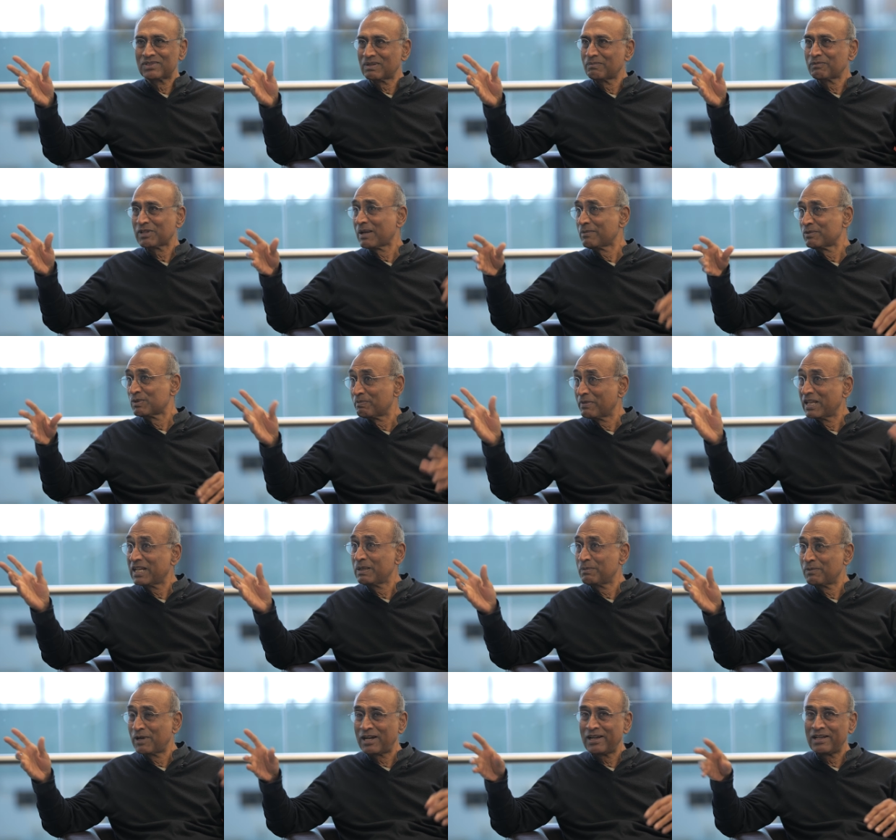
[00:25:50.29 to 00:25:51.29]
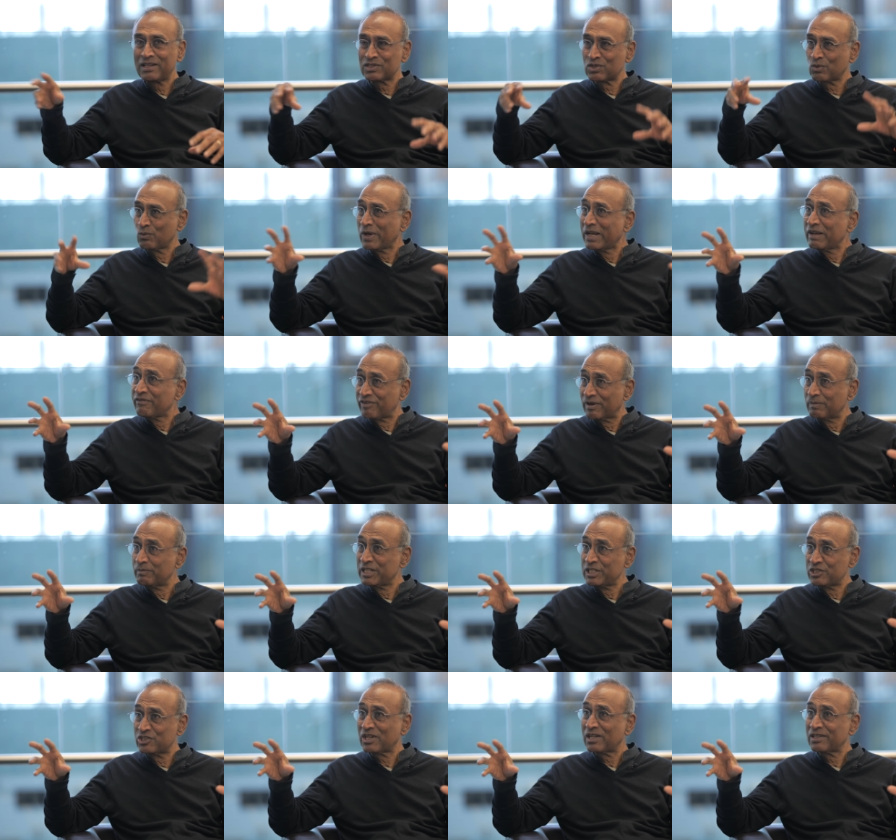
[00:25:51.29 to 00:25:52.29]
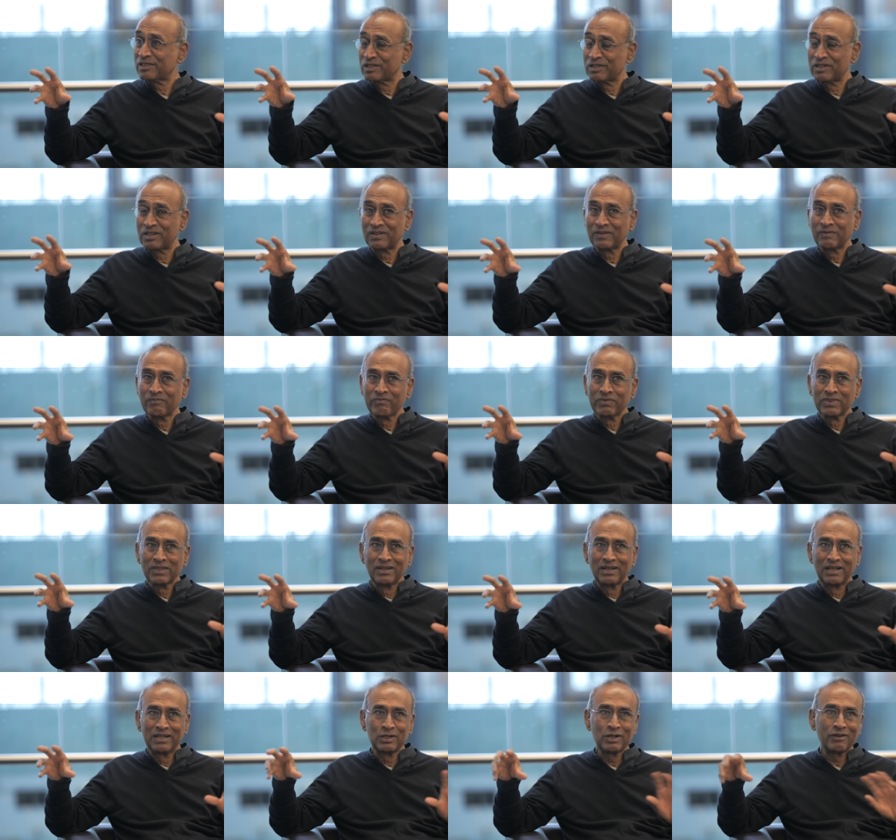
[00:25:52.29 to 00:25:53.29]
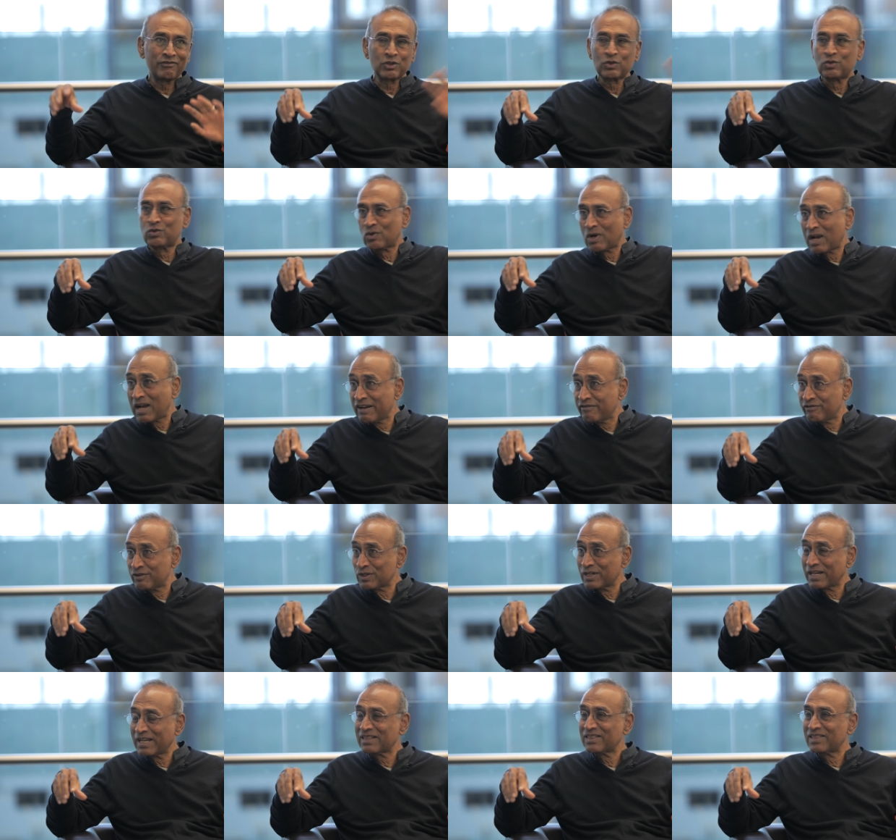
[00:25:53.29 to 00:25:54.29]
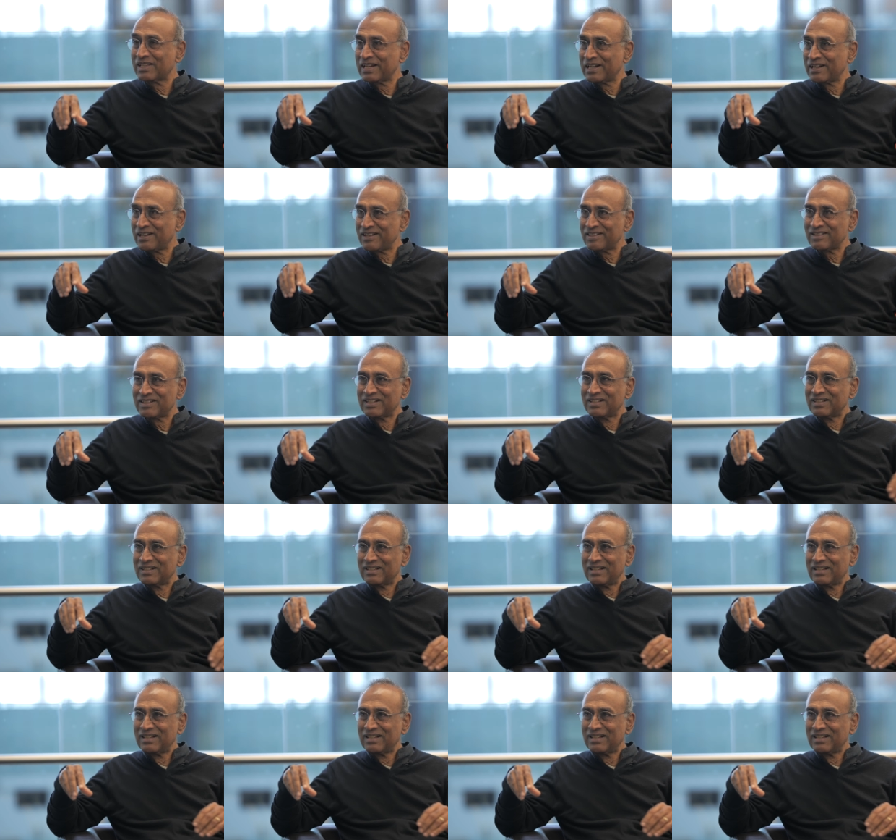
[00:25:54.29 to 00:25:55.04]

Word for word: sometimes many miles away mm. from each other, and you have to drive to get there.